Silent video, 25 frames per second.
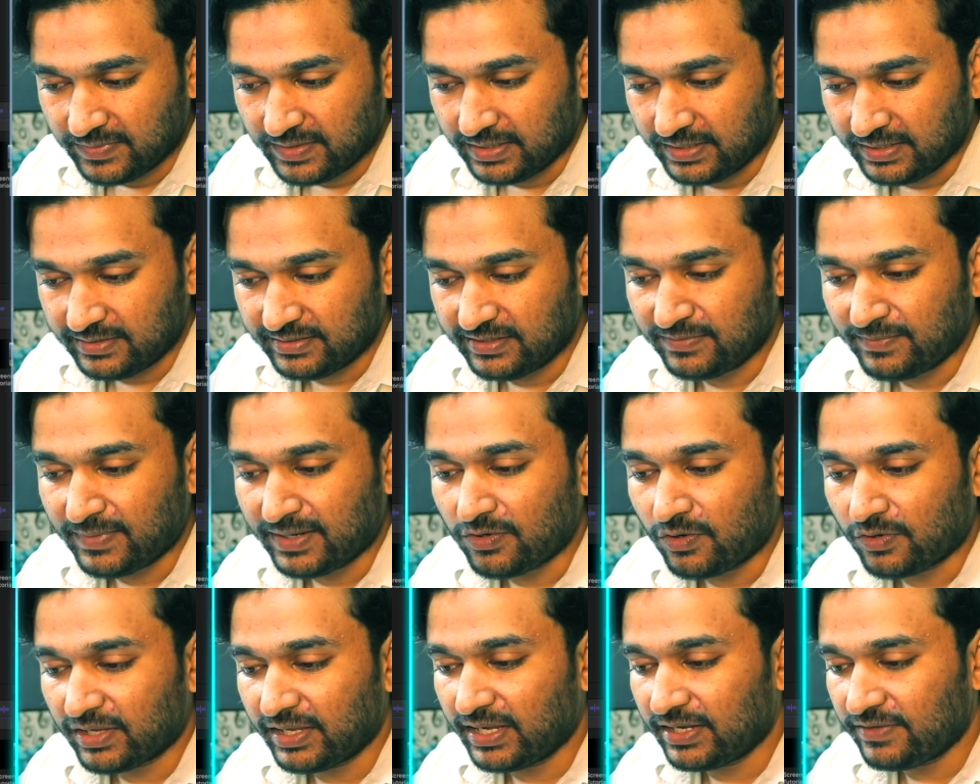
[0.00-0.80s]
this is my
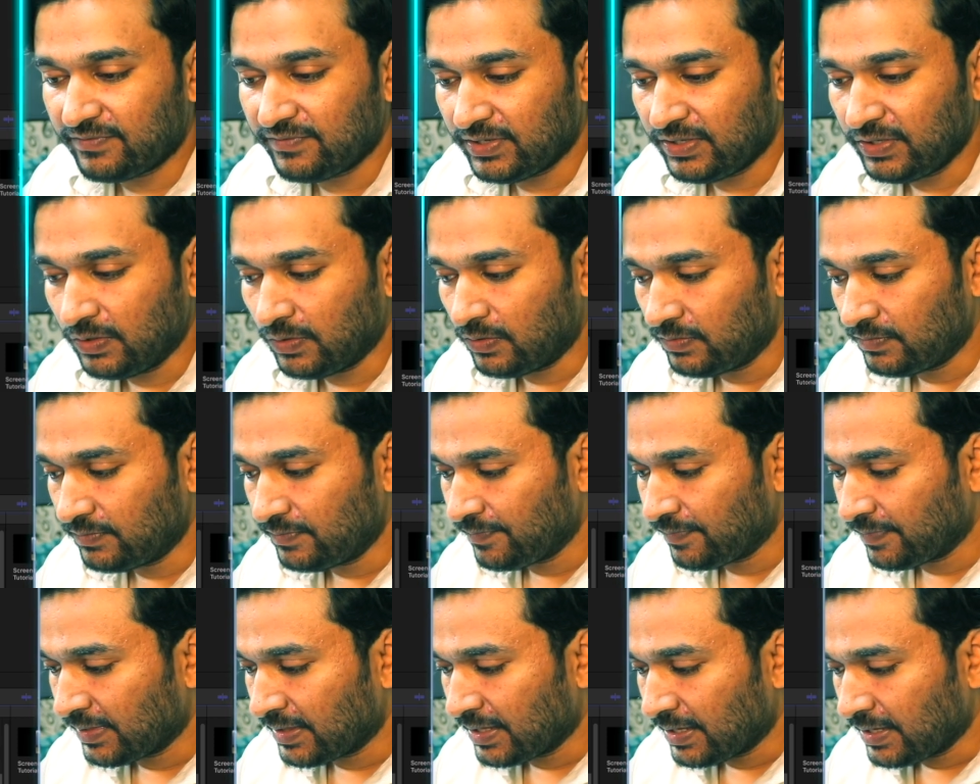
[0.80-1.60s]
talking head video.
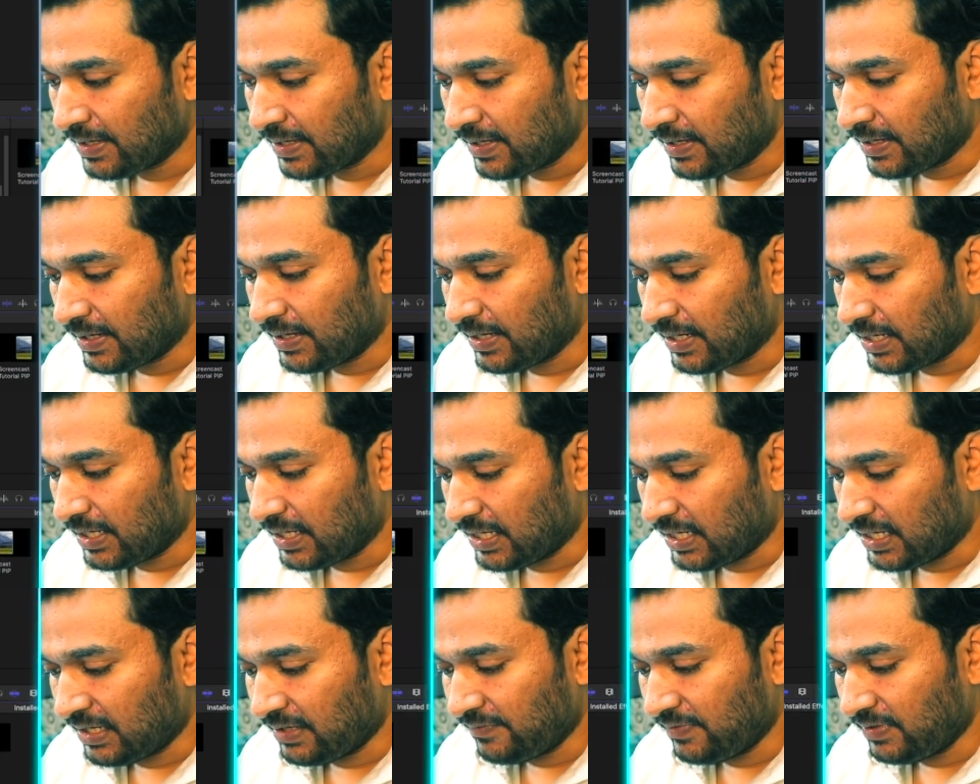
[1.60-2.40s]
I